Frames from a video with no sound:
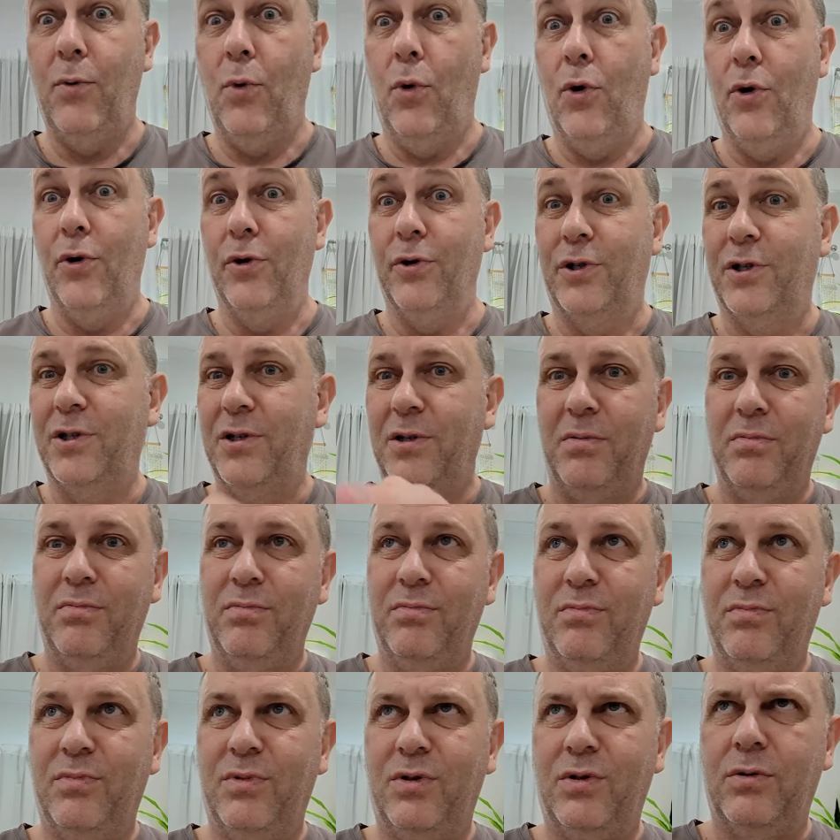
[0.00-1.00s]
Wars.
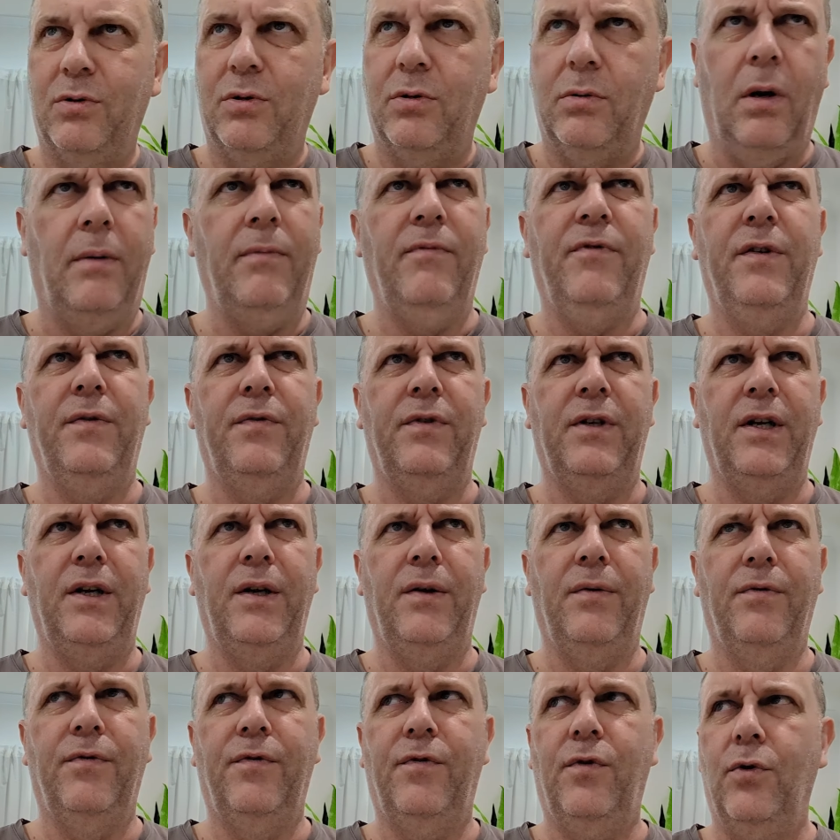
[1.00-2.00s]
I'm
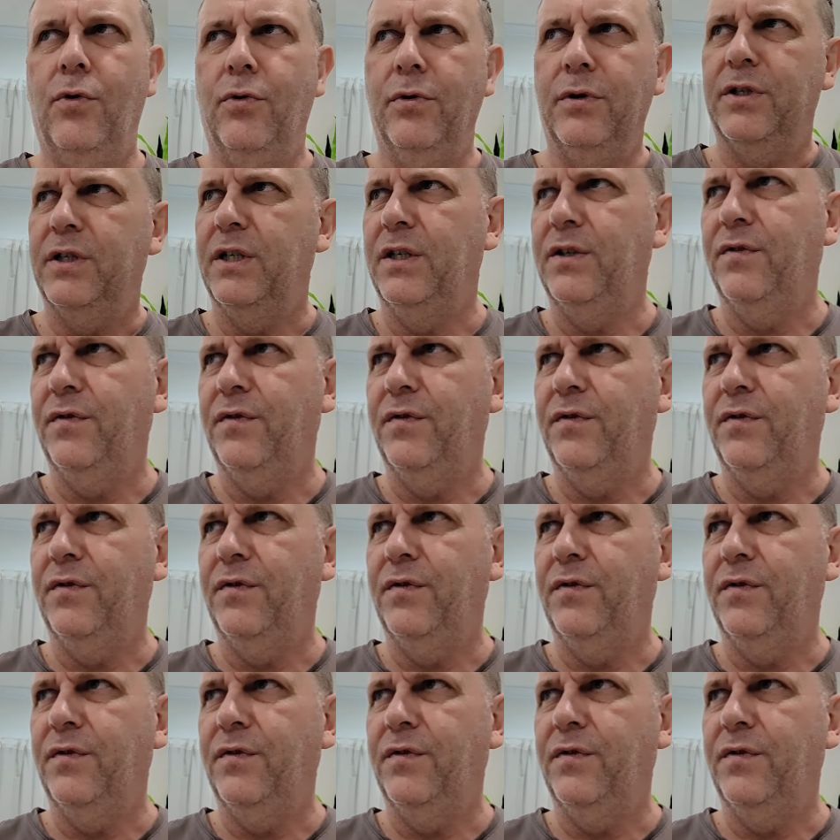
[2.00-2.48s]
54 and she's